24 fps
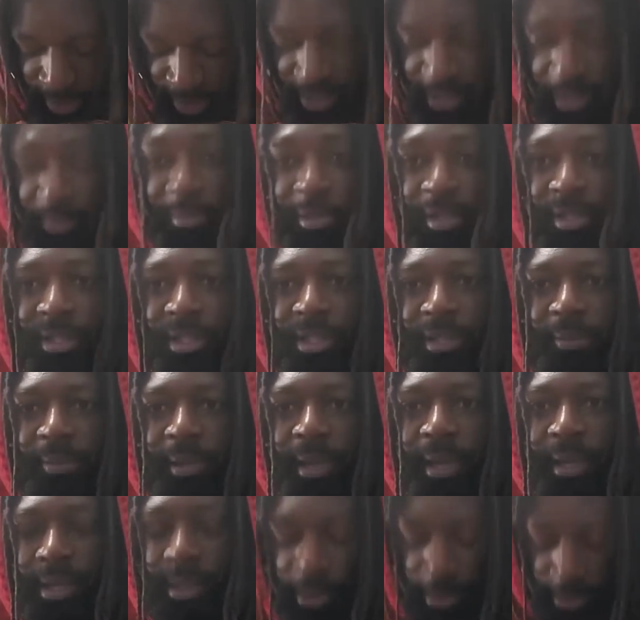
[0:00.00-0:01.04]
You got the emergency
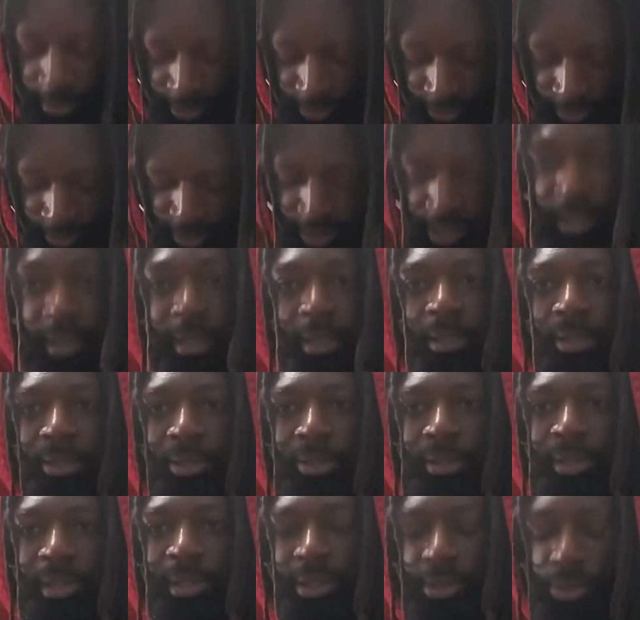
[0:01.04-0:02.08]
bandage,
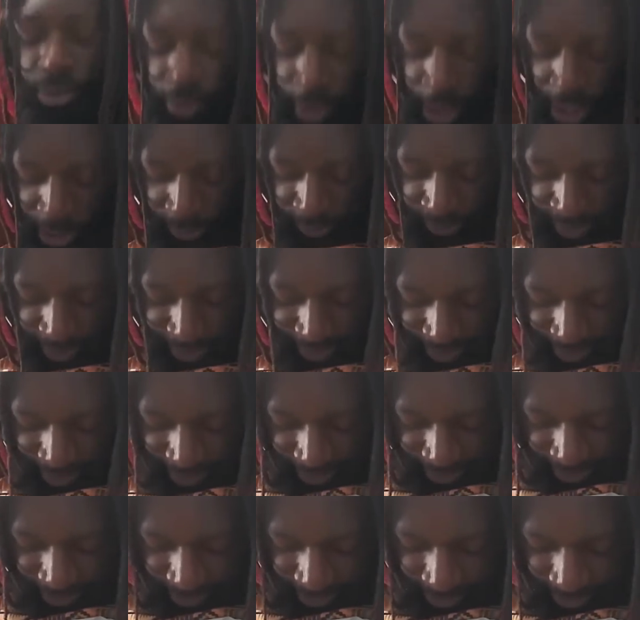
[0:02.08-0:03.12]
usually 2 combat
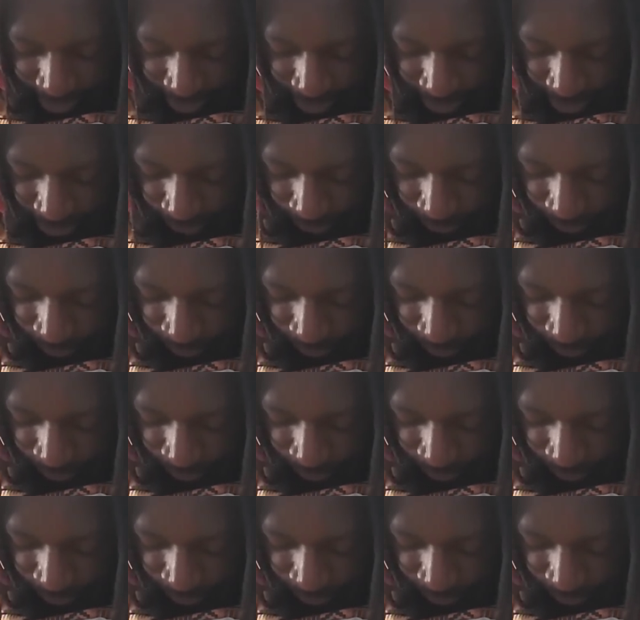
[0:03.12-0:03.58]
gauzes.